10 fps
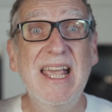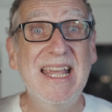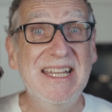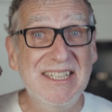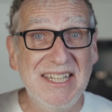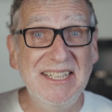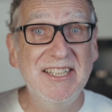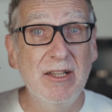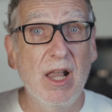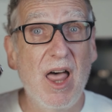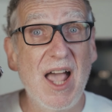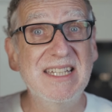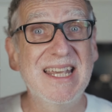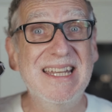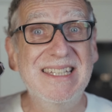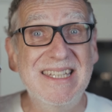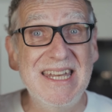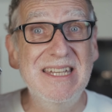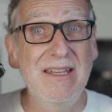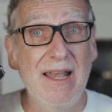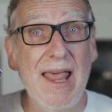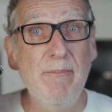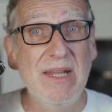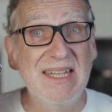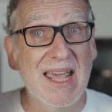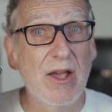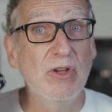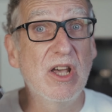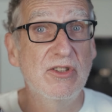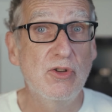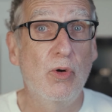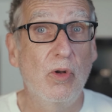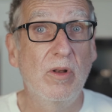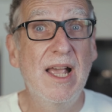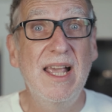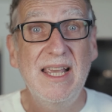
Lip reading: In decent light, it didn't let me down at all.